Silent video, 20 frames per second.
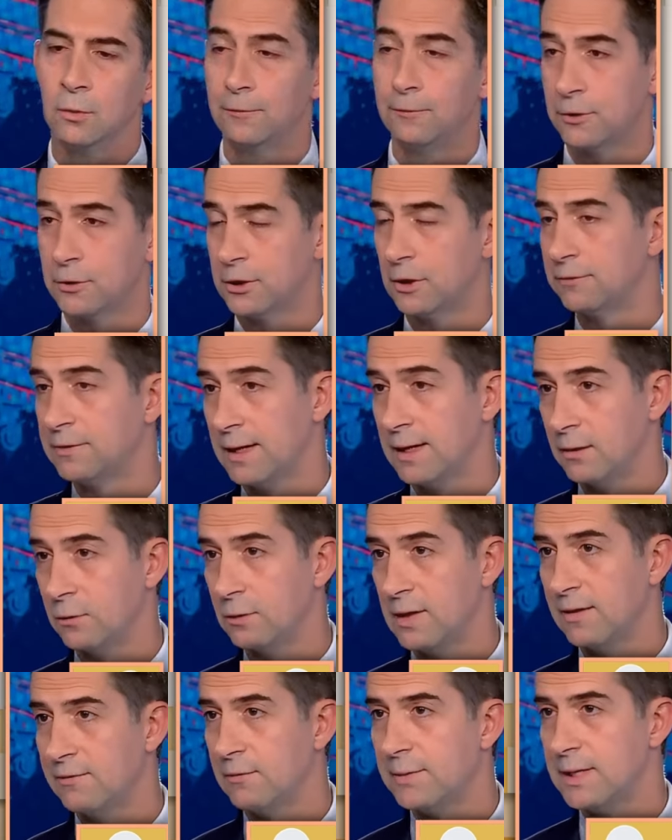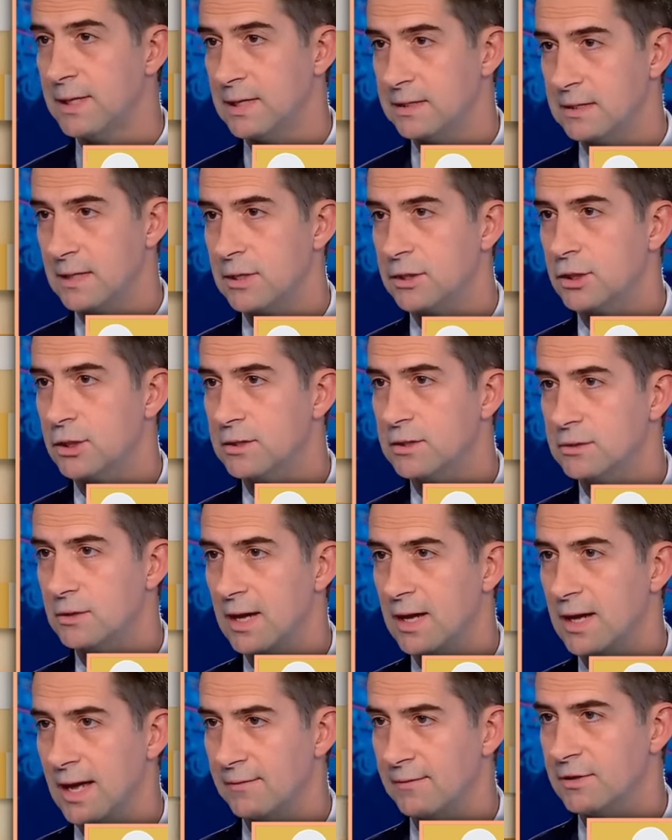Well, first off, Dana, we haven't been in session,
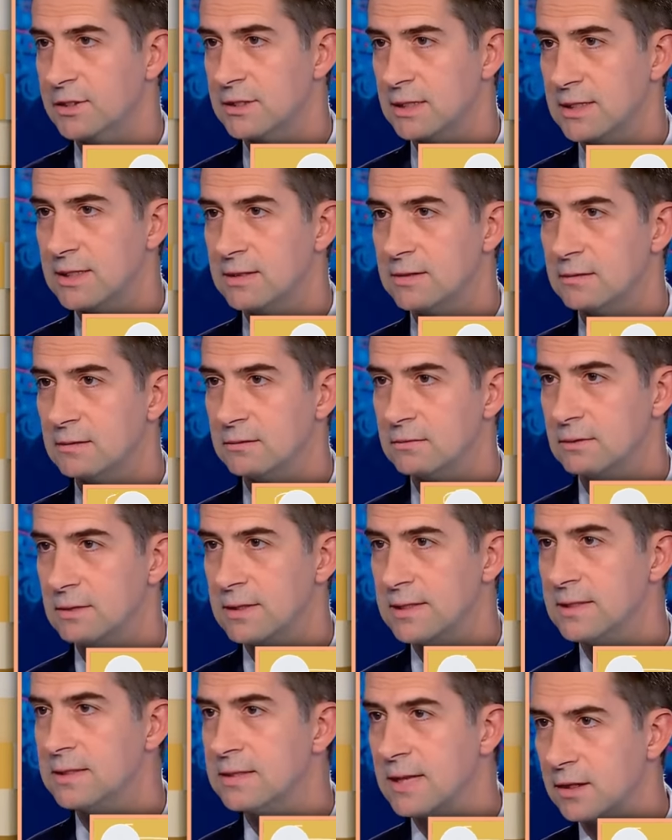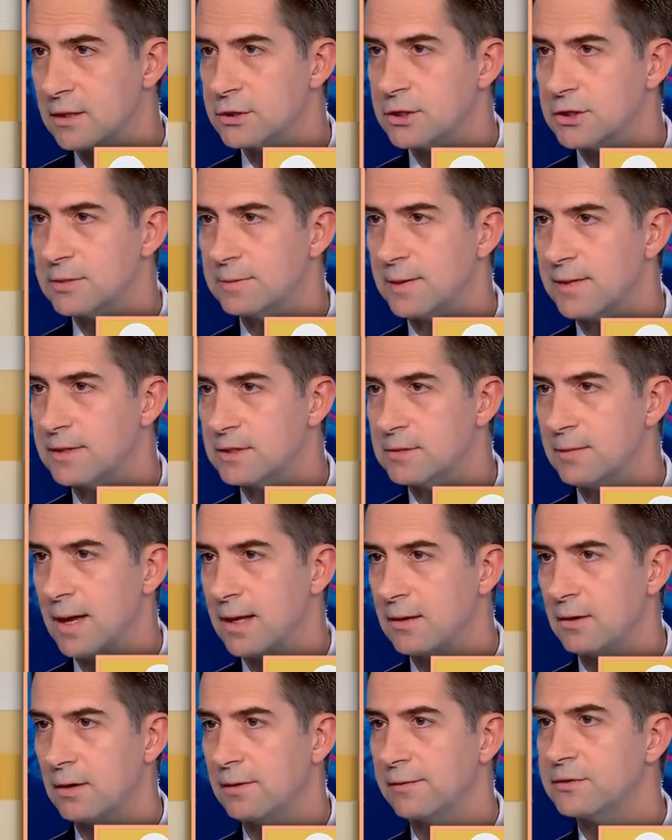so I haven't seen any intelligence about this
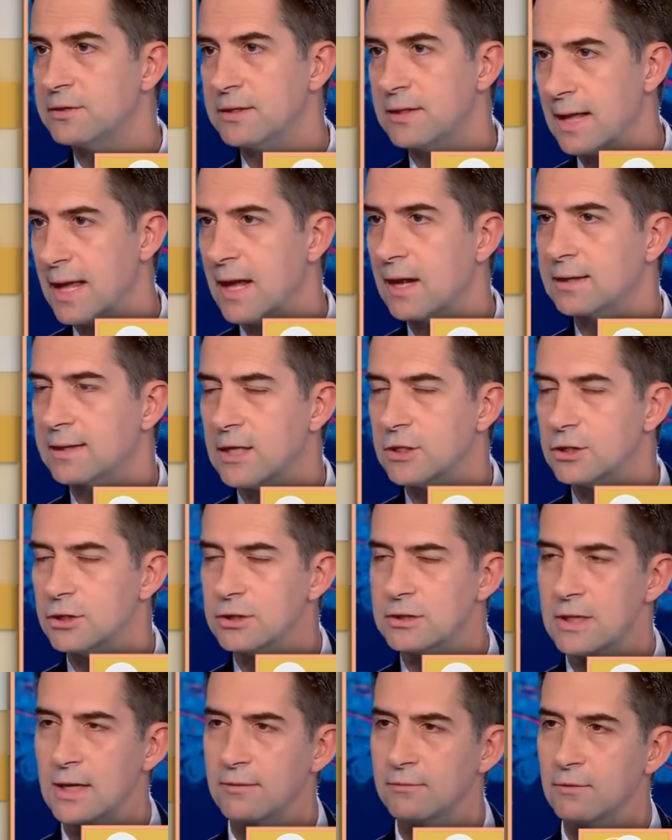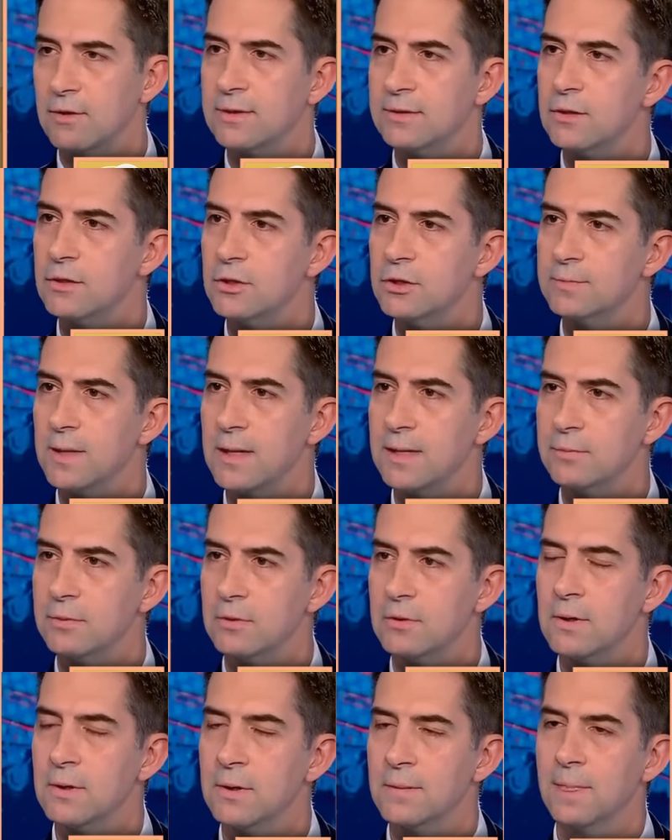matter. I've only seen the allegations I've read in the
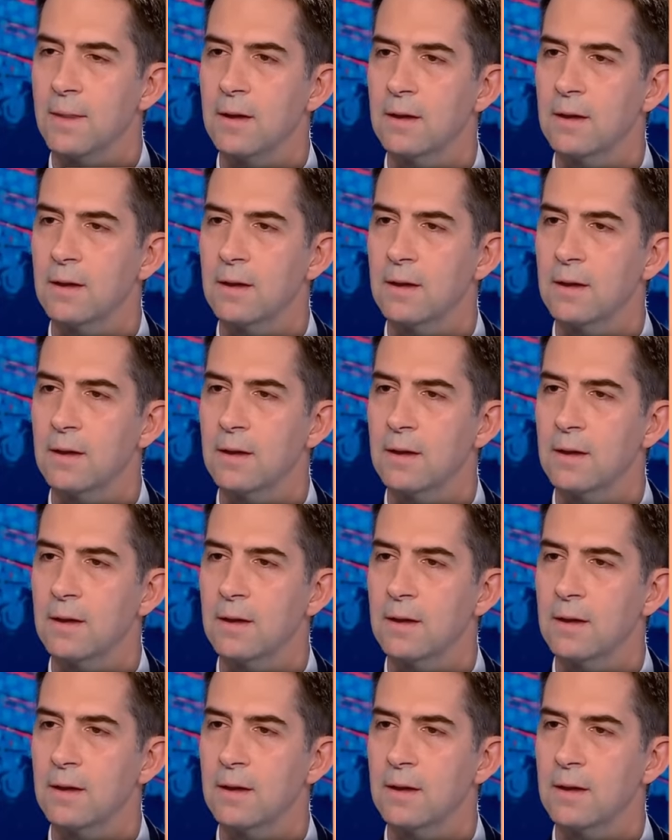newspaper.